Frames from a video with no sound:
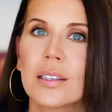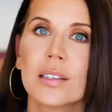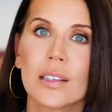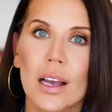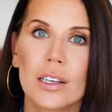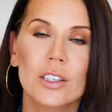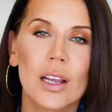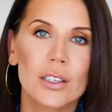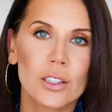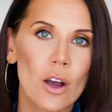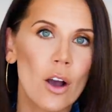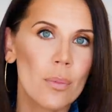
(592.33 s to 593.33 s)
such a
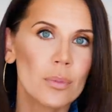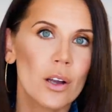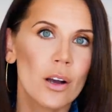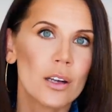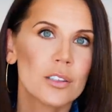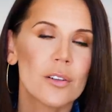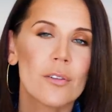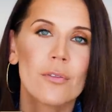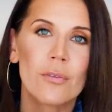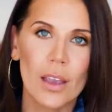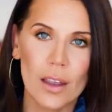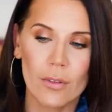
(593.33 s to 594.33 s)
top-notch
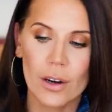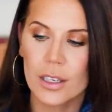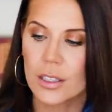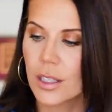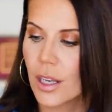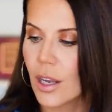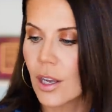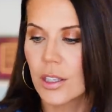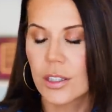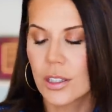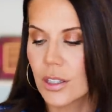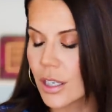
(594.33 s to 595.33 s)
favorite.
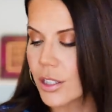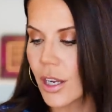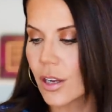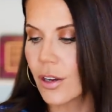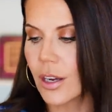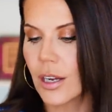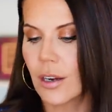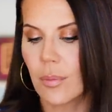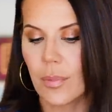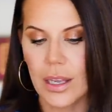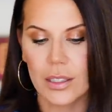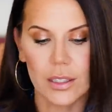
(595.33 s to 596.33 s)
Such a
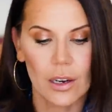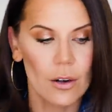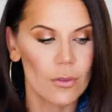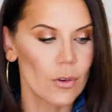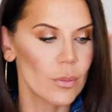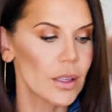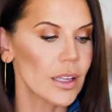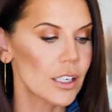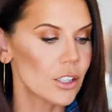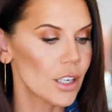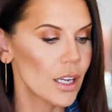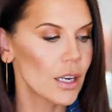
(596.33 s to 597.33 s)
good mascara
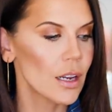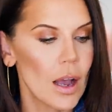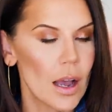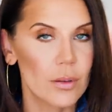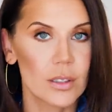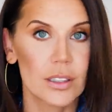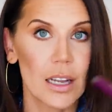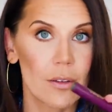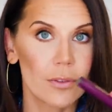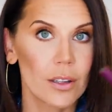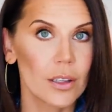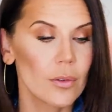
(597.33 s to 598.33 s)
formulation. I would
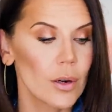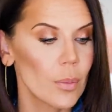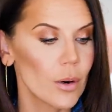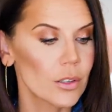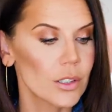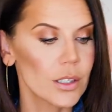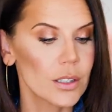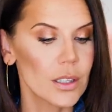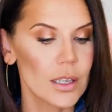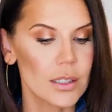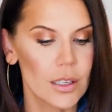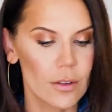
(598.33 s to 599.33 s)
definitely repurchase
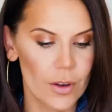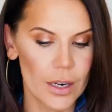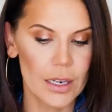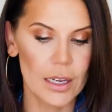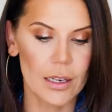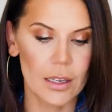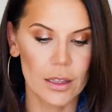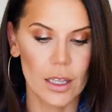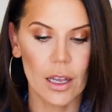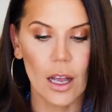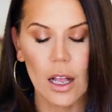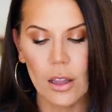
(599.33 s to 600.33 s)
this. If I needed
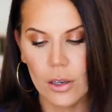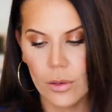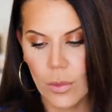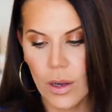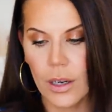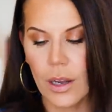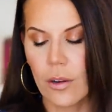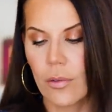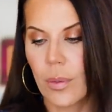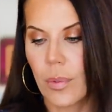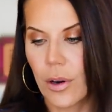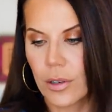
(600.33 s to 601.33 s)
the colored one, I would
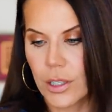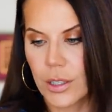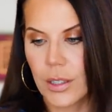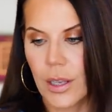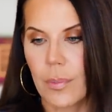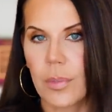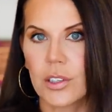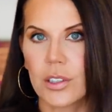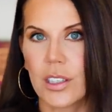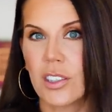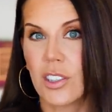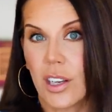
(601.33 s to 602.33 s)
repurchase it. But
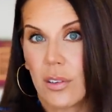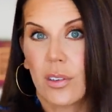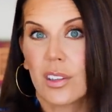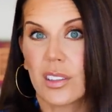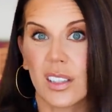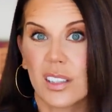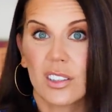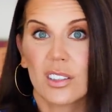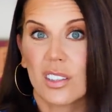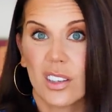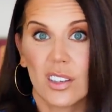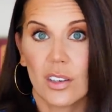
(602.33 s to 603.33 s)
just in general, it's like
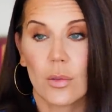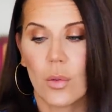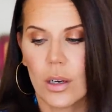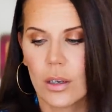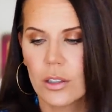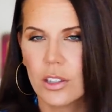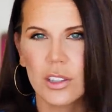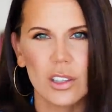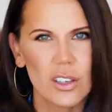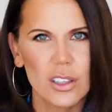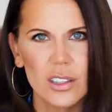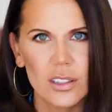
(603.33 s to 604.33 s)
just a good one, just a
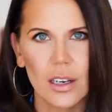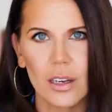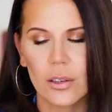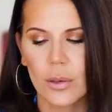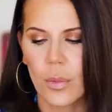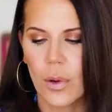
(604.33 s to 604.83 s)
good standard